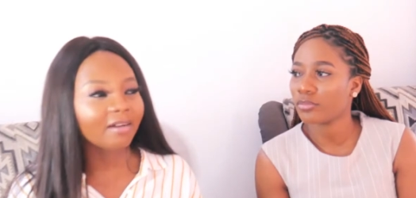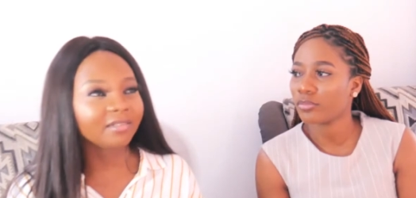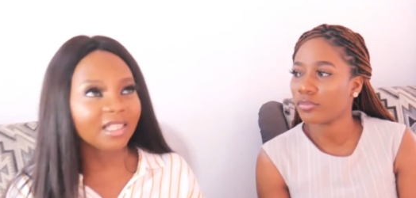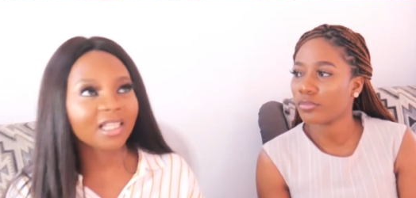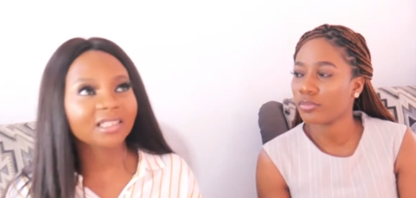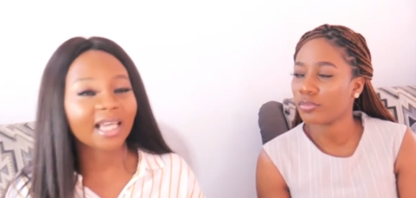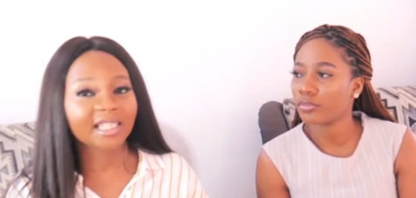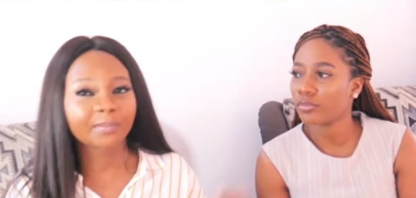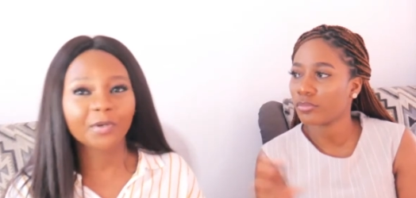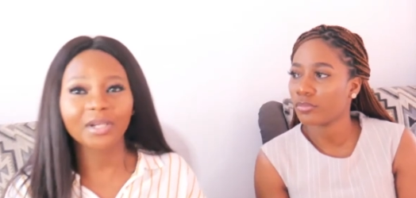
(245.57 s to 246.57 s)
Speaker 1: these
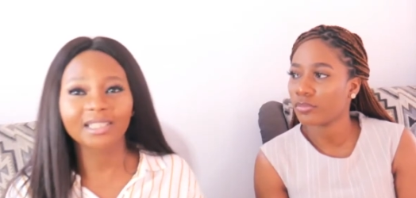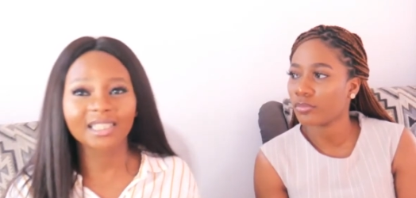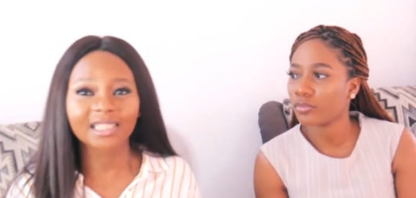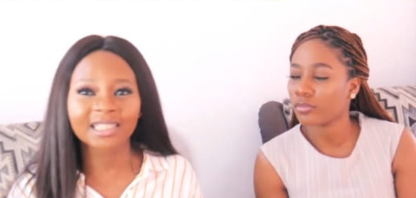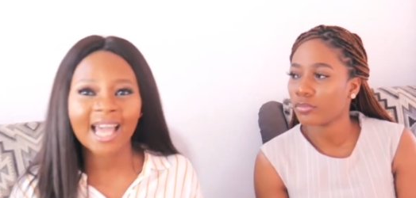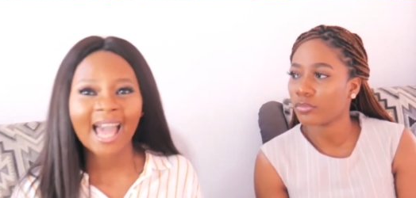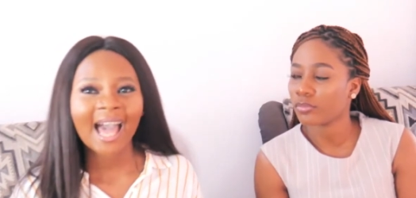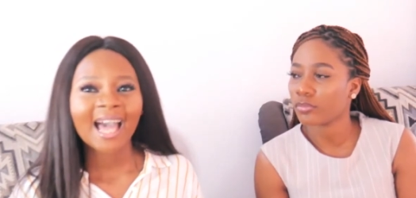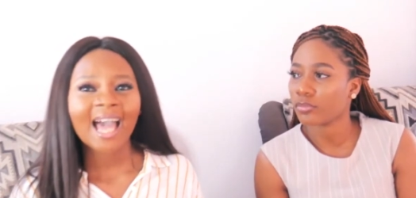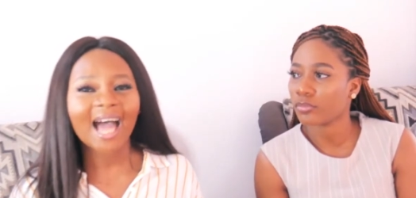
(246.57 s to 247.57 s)
experiences,
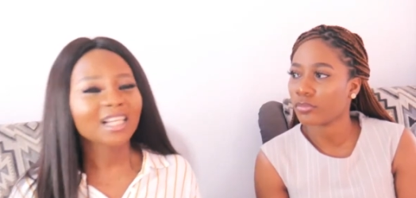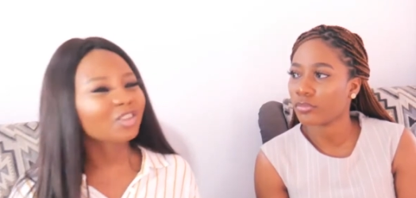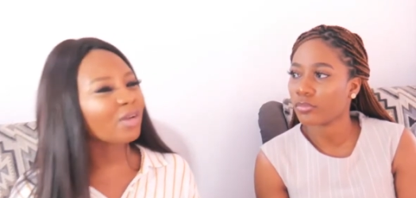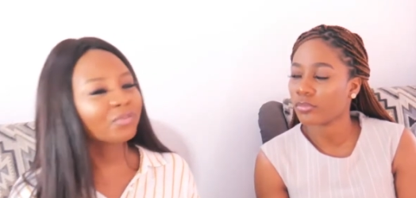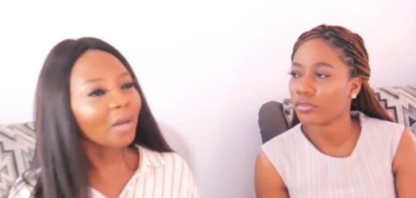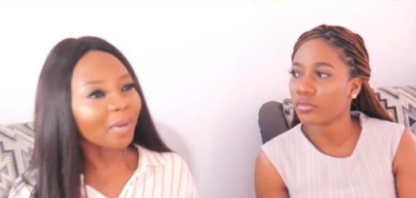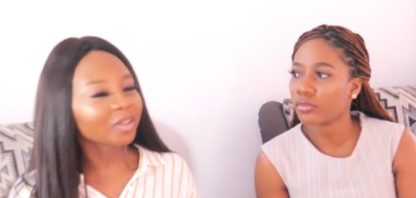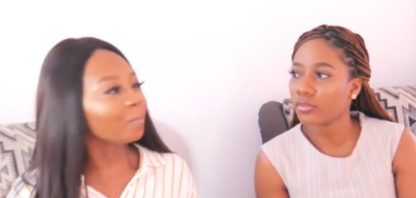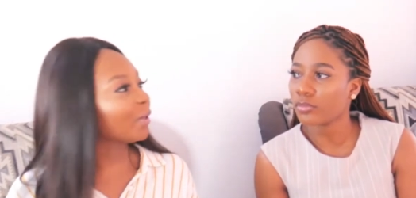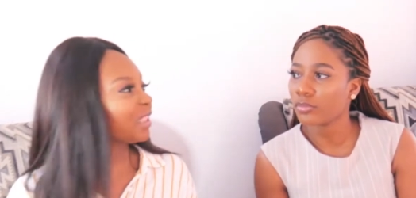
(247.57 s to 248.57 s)
and it's not even
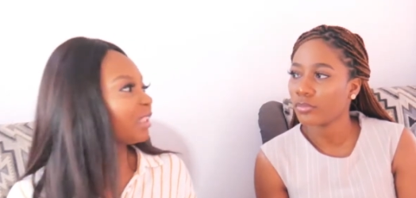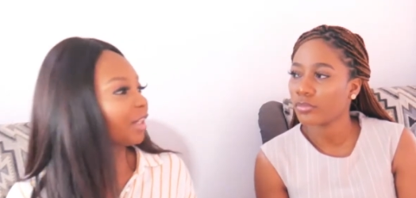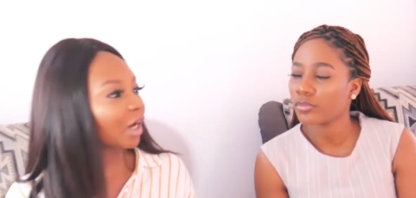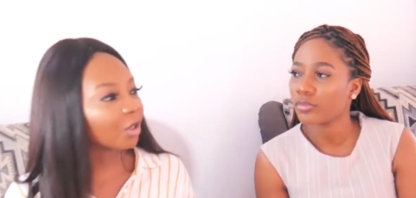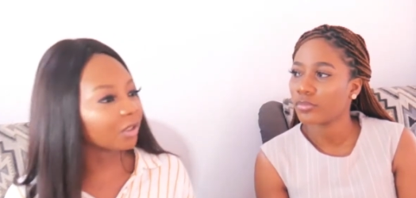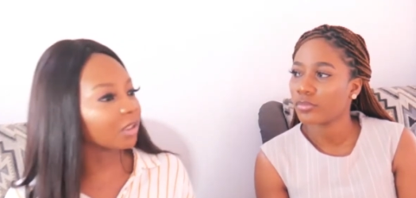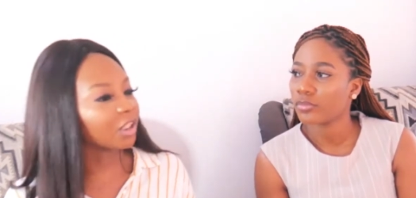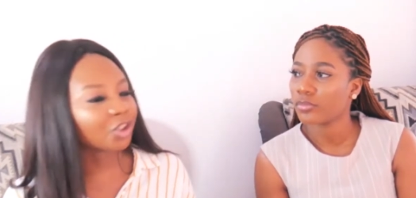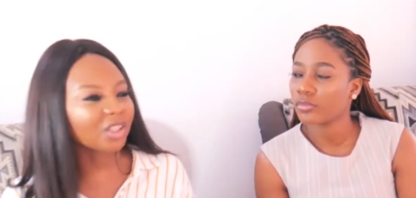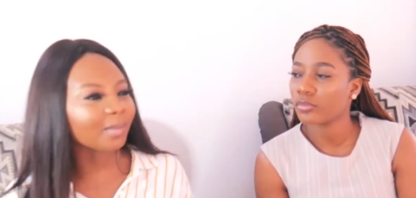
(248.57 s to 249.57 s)
about the person that you're hurting.
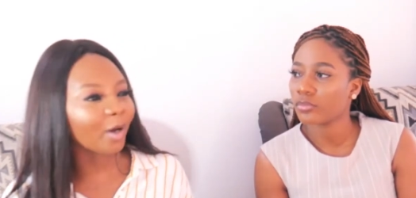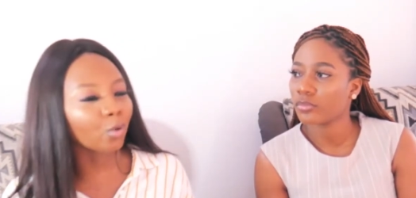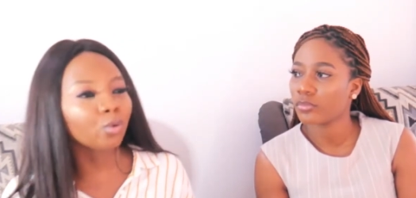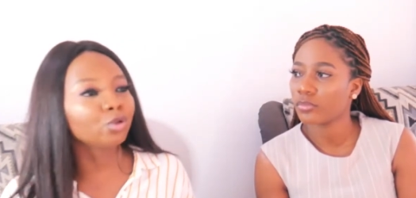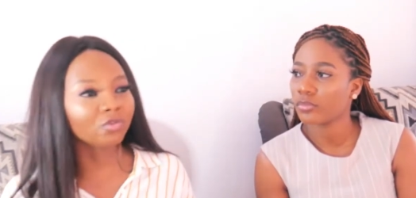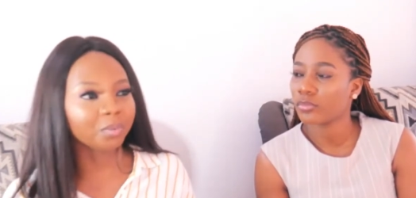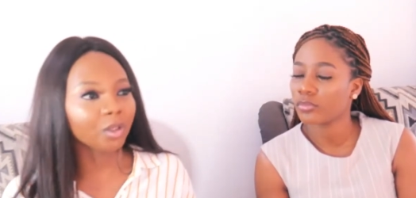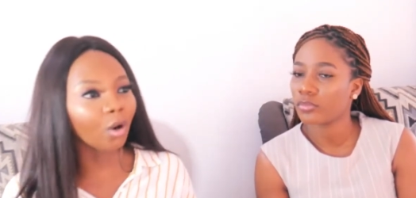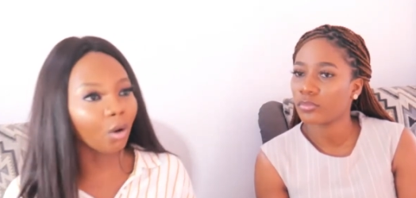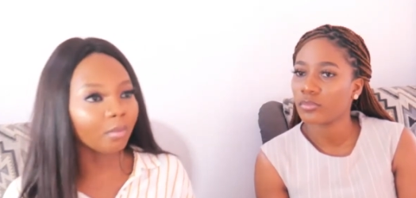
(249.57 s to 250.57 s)
It's just about who you've
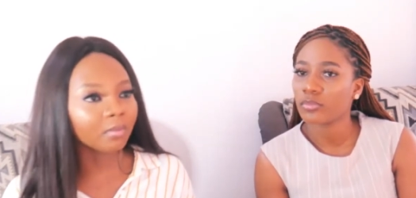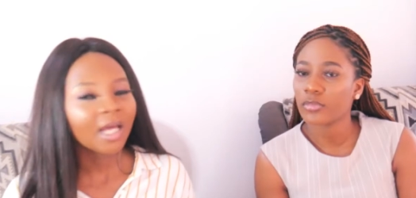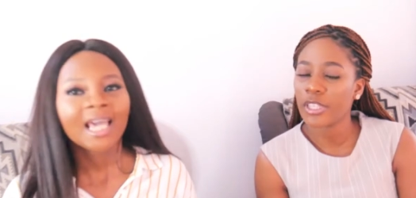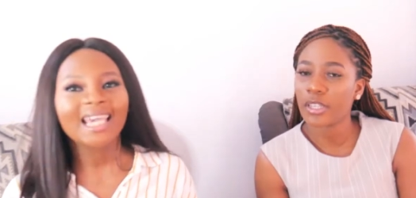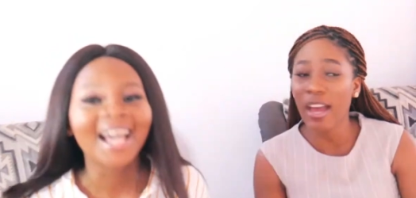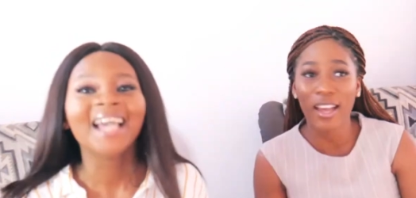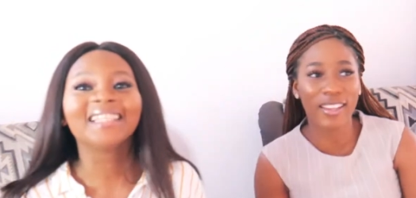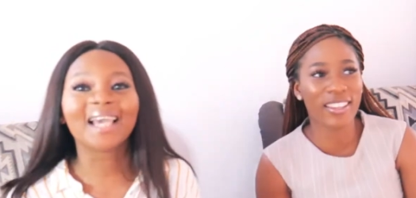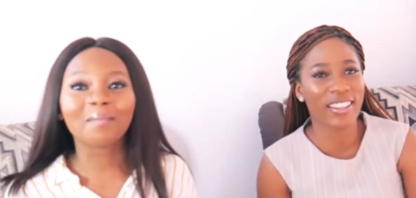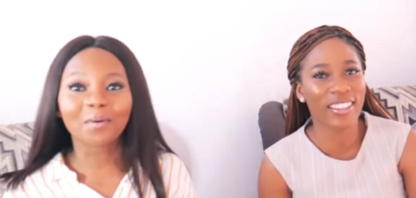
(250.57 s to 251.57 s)
become.
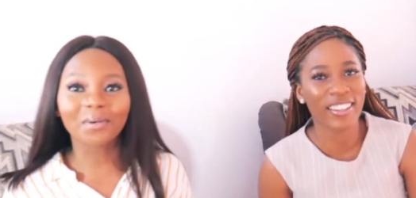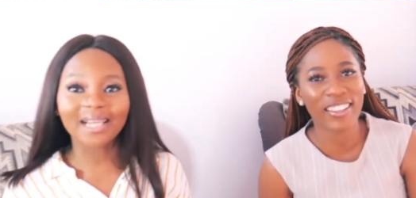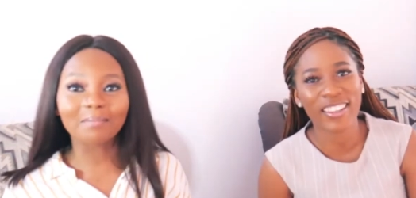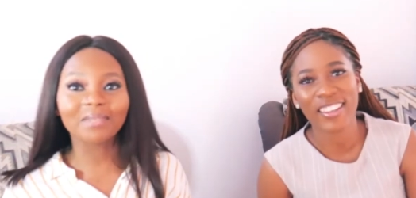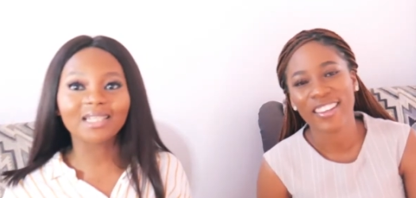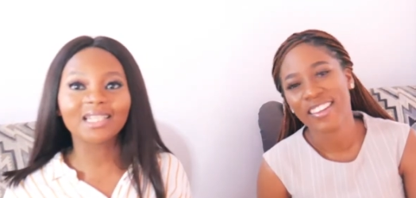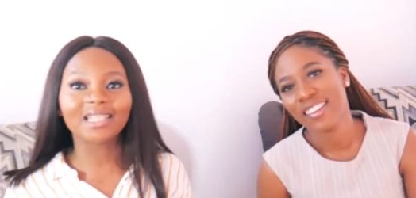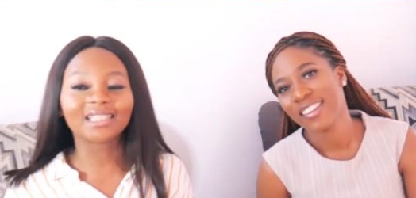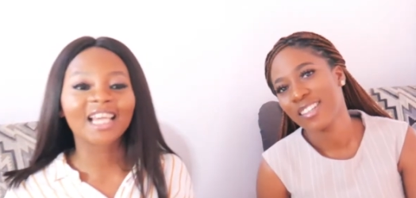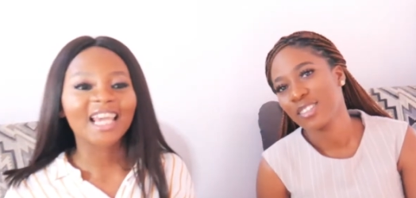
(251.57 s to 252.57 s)
But what I mean
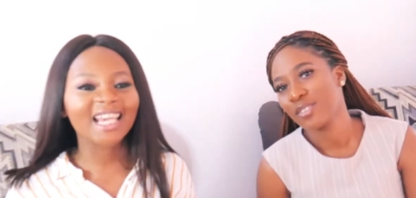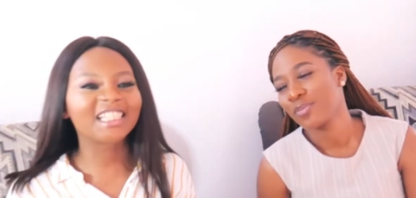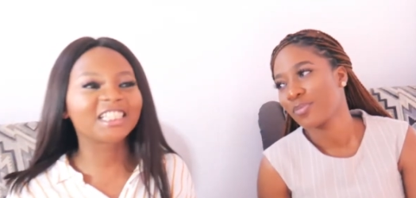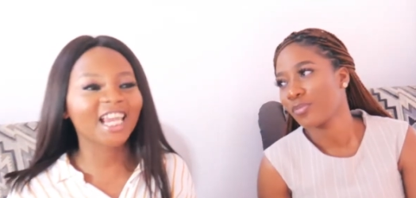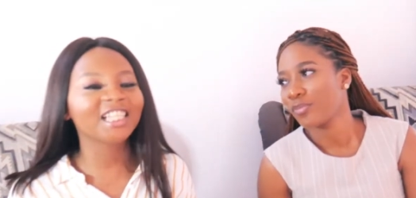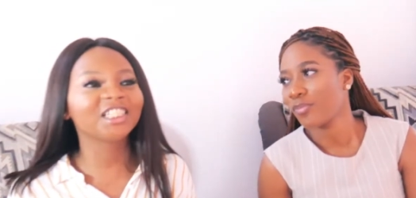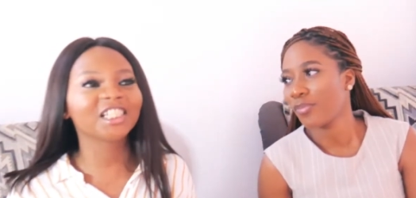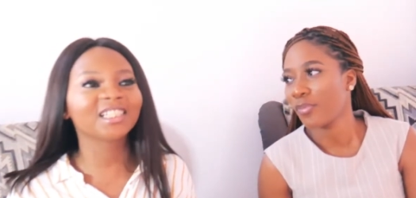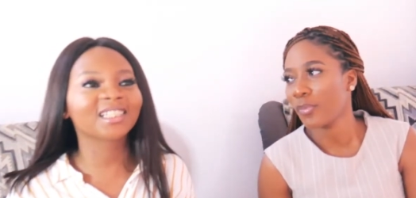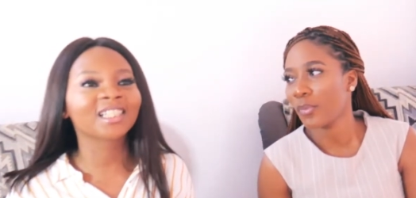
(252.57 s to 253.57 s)
is, it
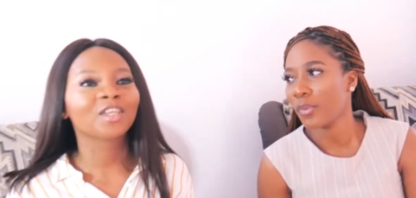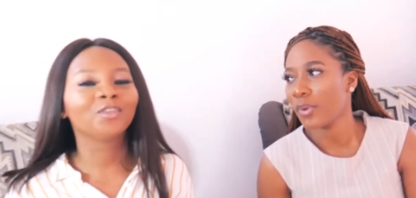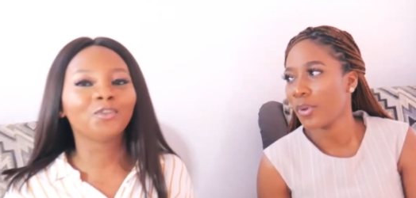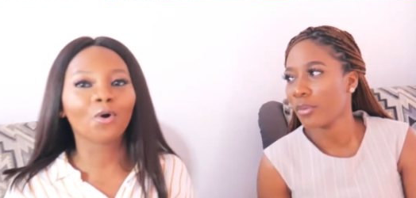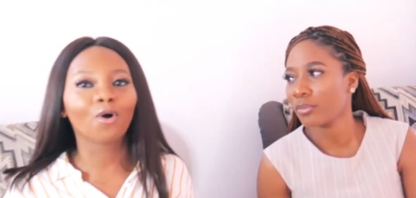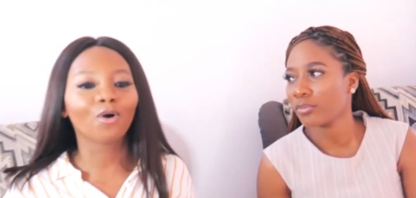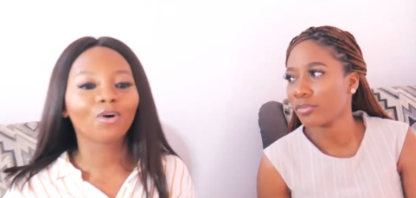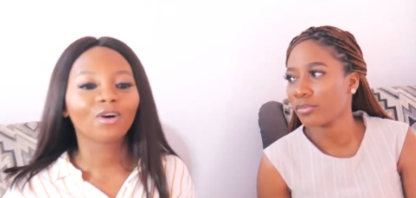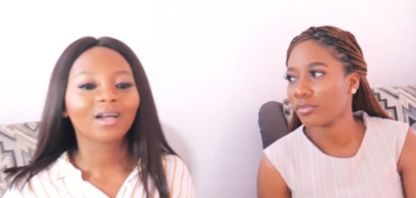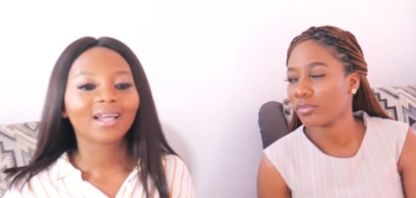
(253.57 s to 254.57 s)
changes your
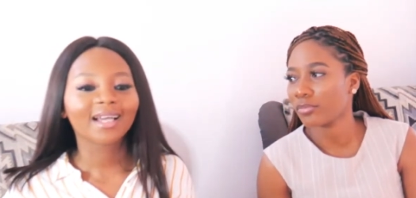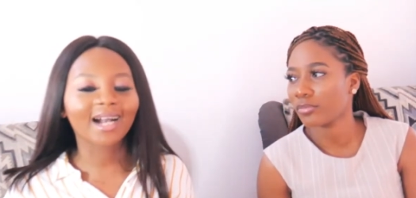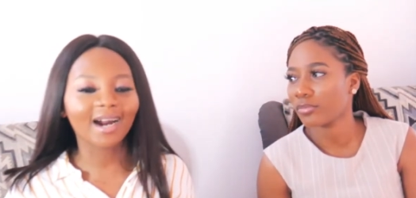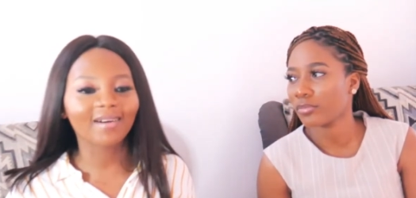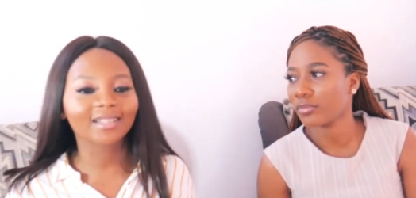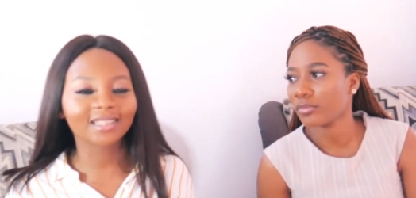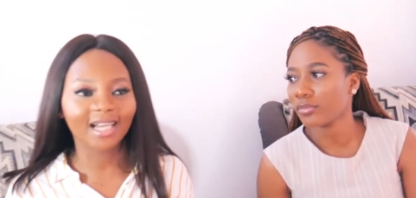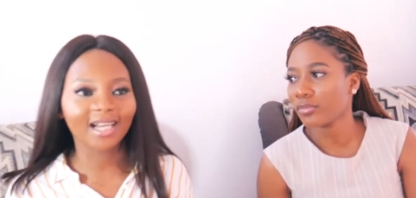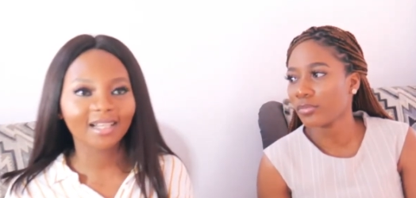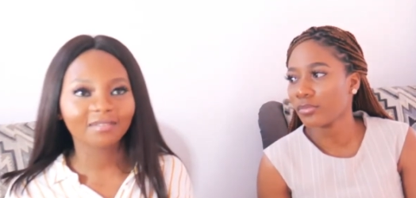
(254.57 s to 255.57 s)

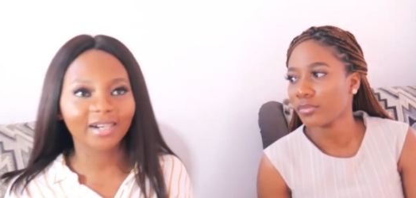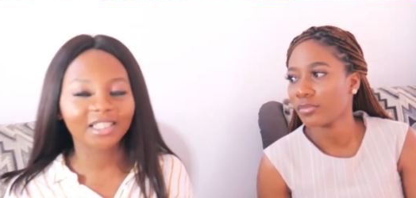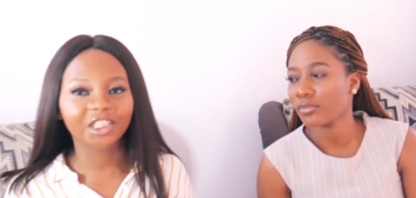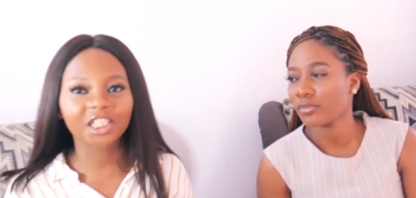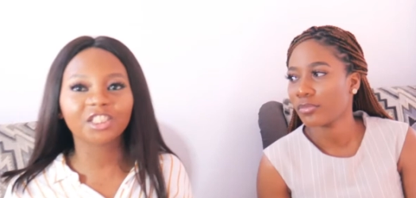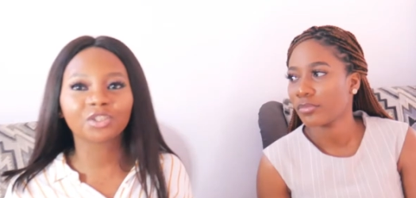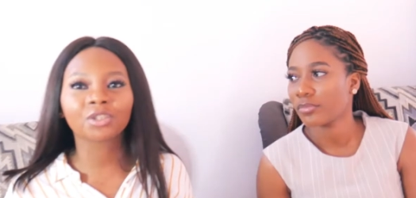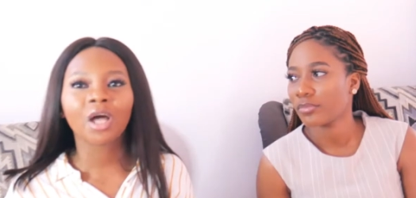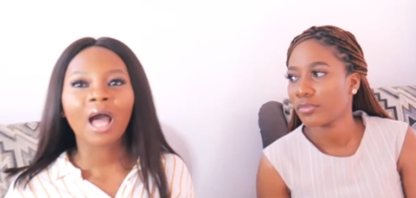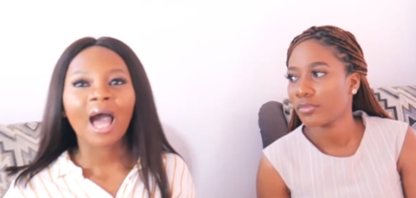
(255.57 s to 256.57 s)
character, right? It changes
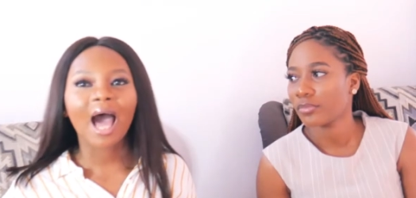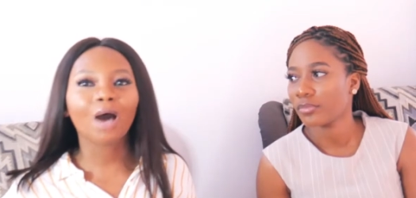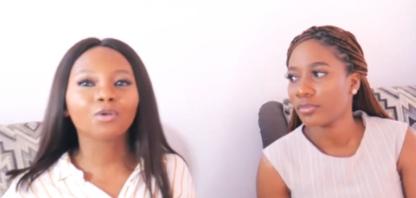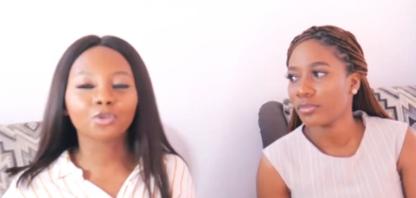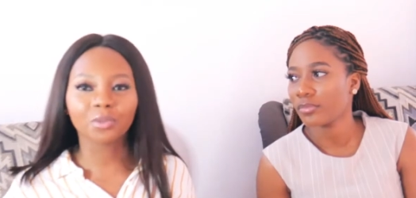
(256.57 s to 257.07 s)
how you